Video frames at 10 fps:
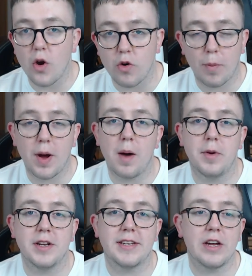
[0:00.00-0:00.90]
or a
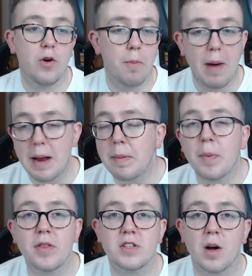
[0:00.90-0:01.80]
permanent deal. Maybe by
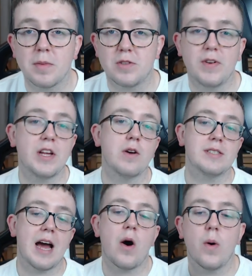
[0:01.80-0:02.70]
the time this video's
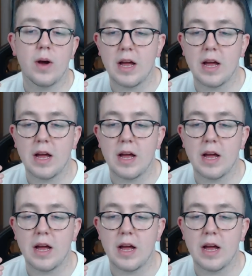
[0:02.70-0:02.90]
out,